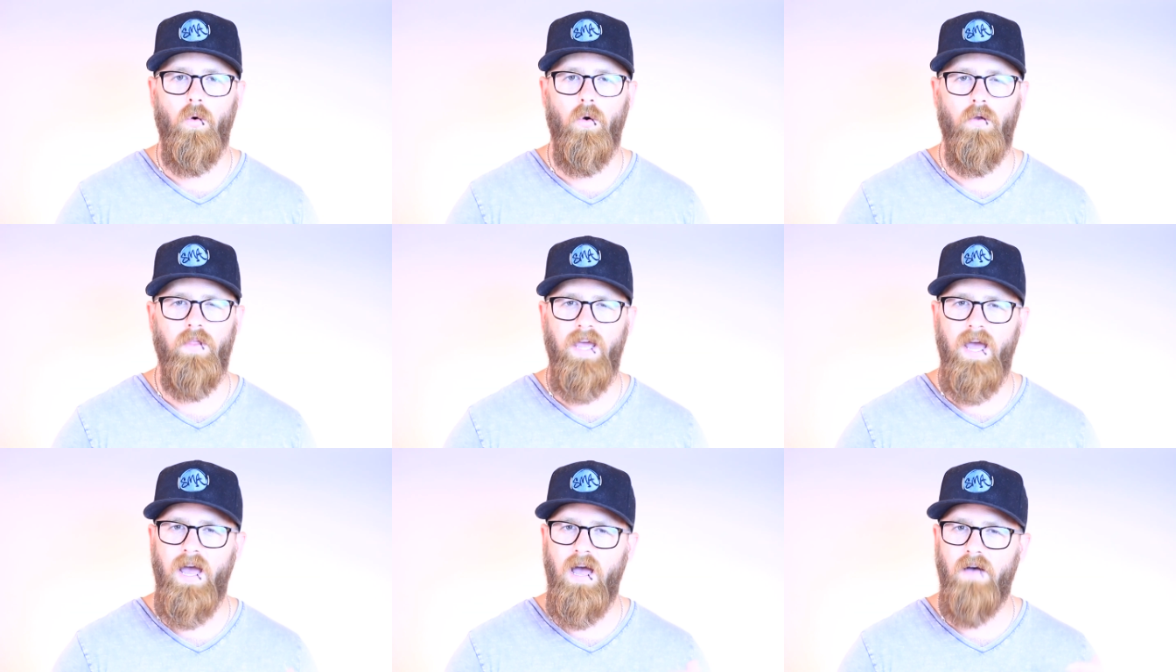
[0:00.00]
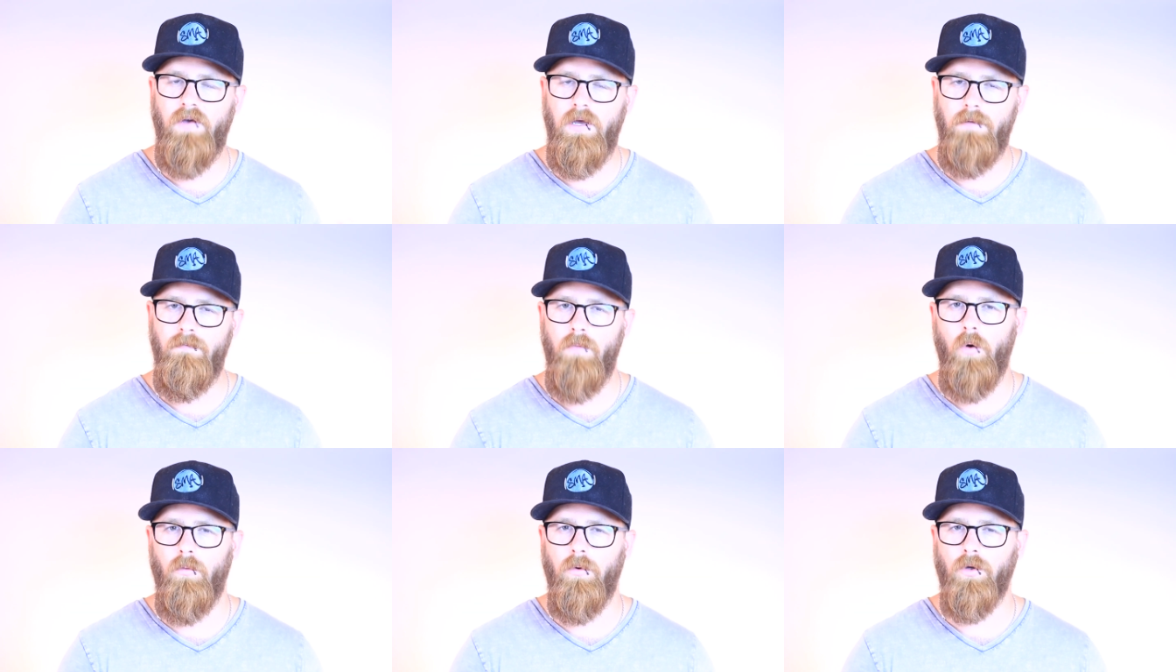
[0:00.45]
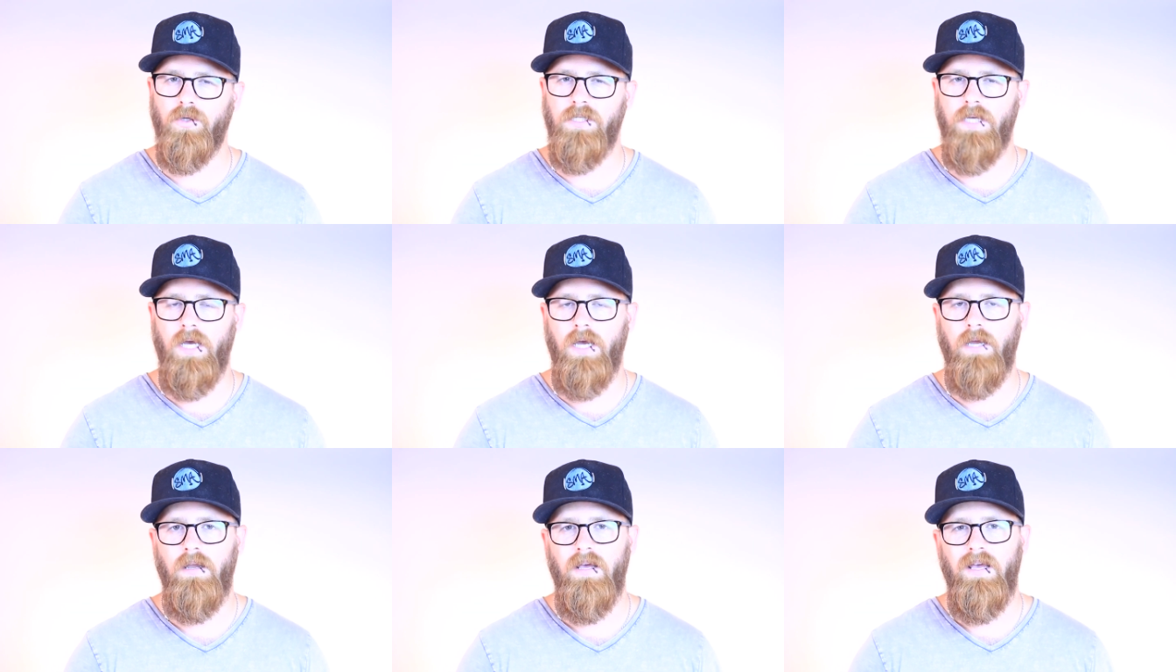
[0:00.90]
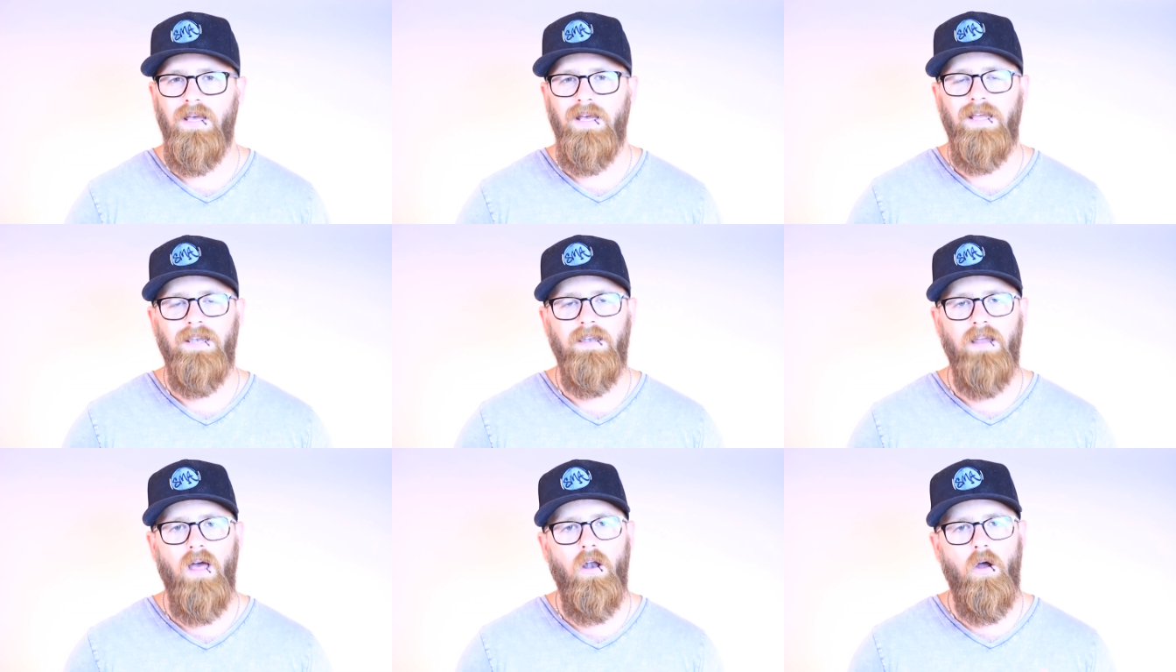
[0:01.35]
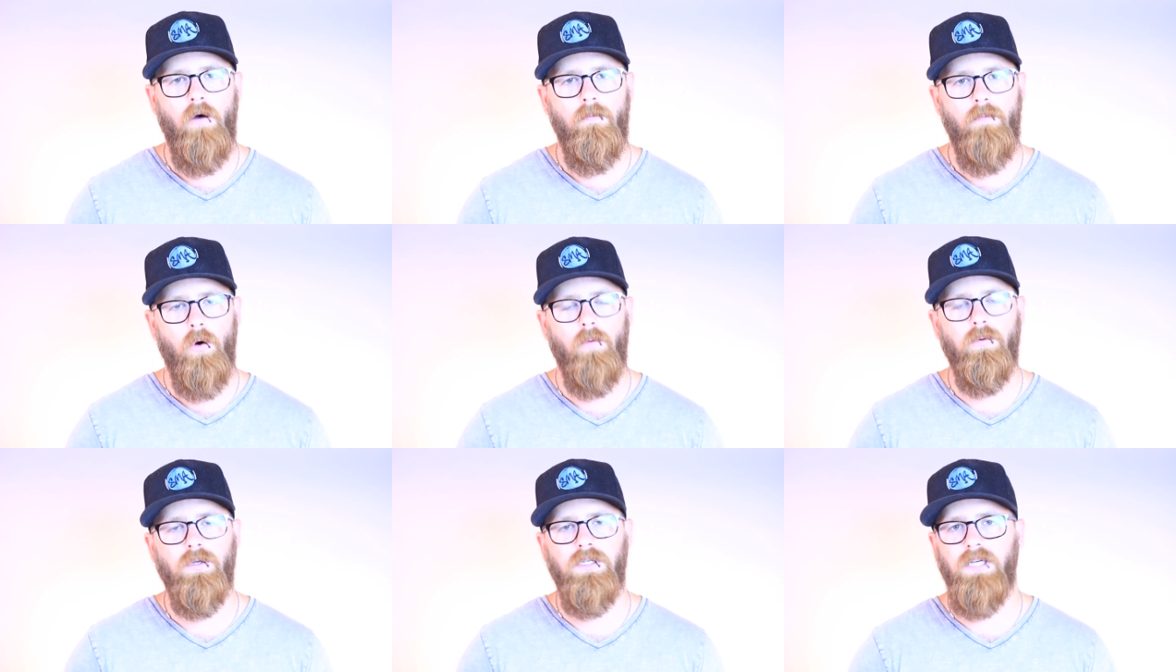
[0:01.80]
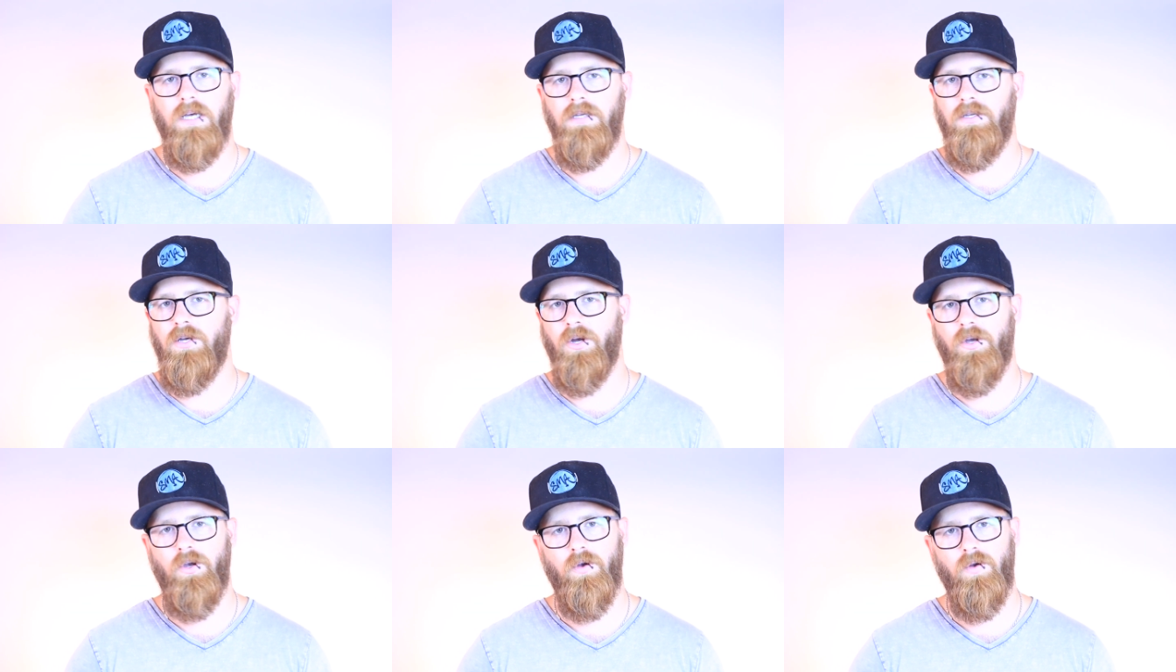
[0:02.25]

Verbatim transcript: or they have a mobile site, not all mobile sites are